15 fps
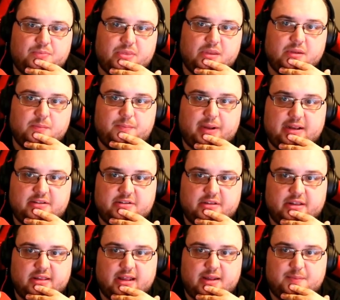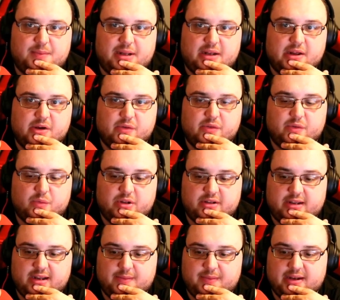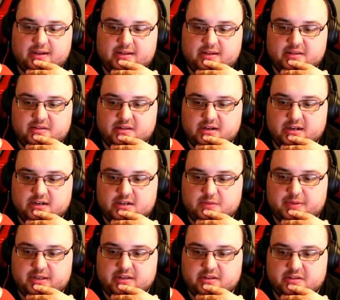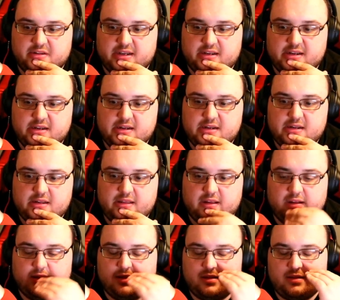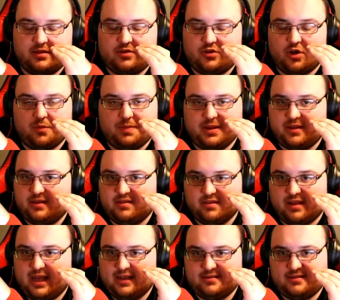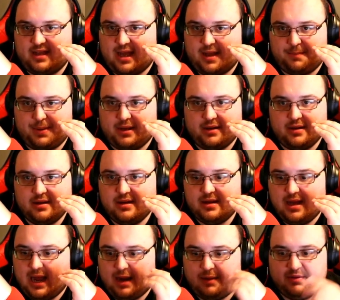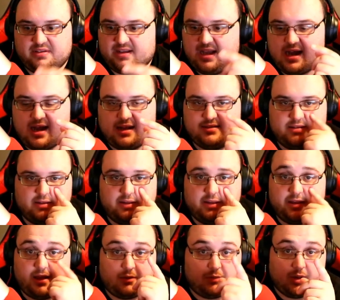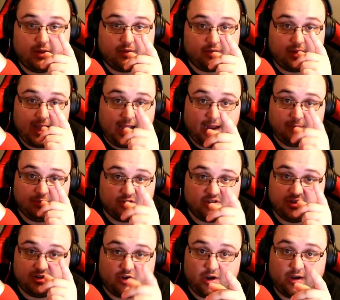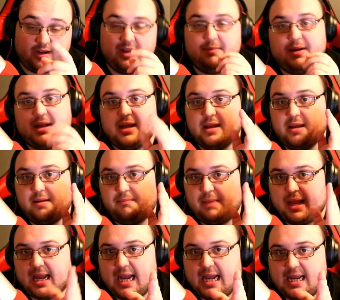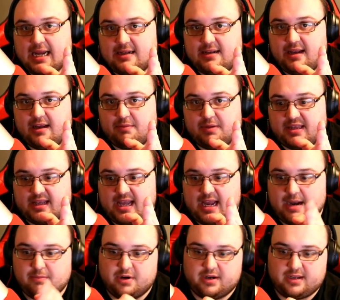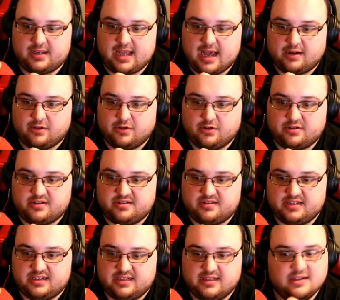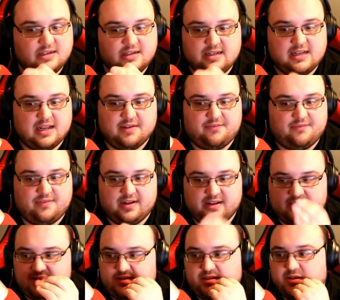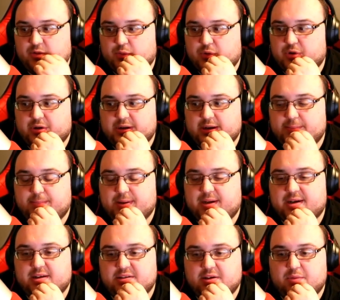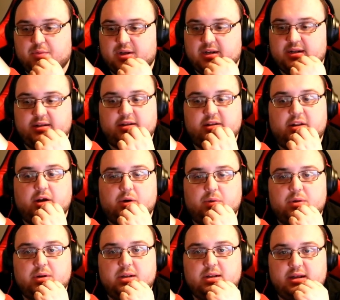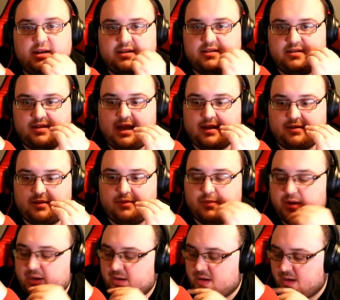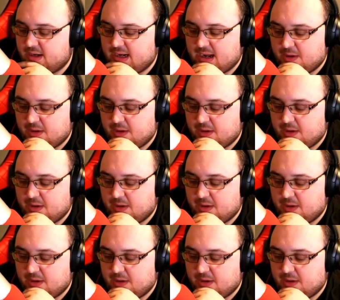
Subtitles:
Basically letting me know the one time that it disconnected, because the Soapy, this last topic, I was constantly I wasn't talking. I'm like, make eye contact with the camera. Gotta look to see if it's still working, because I wanted to know exactly when it cut out.